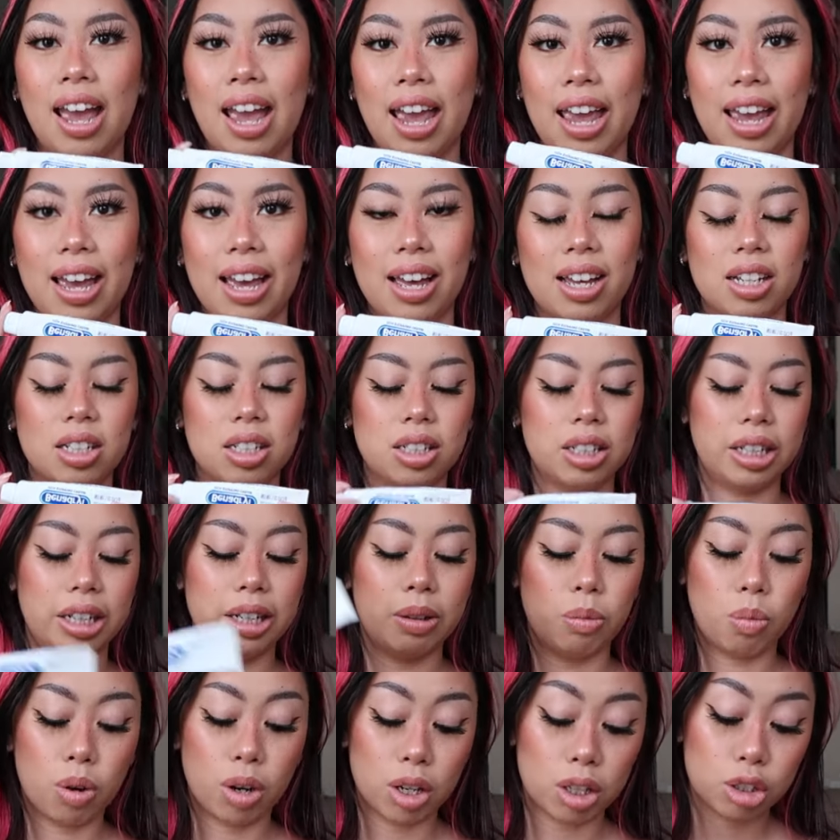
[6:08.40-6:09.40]
and
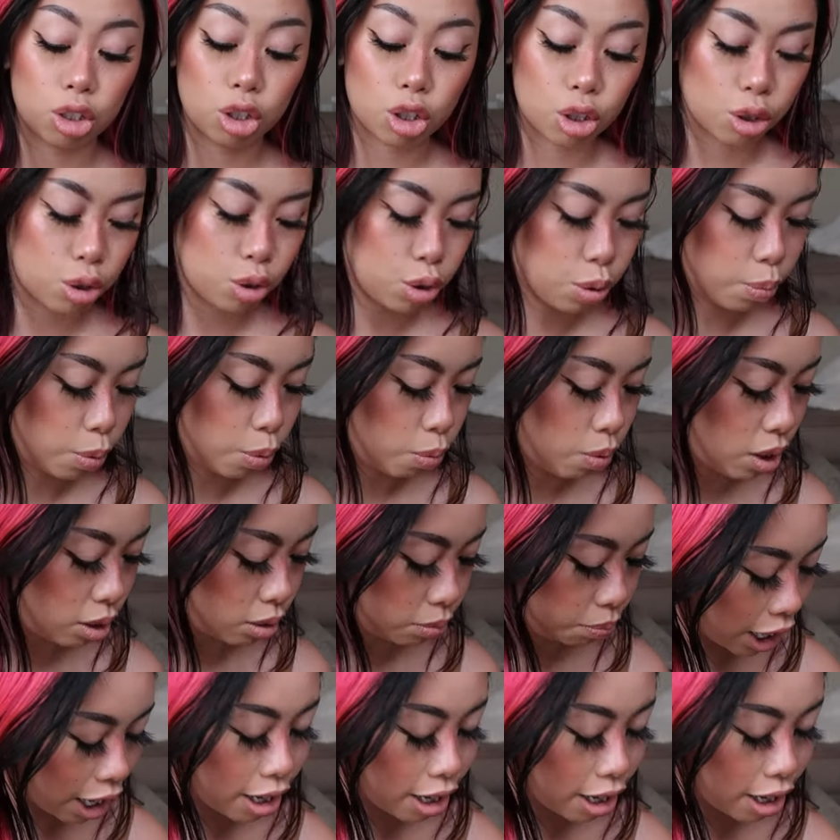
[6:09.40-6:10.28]
it works super well.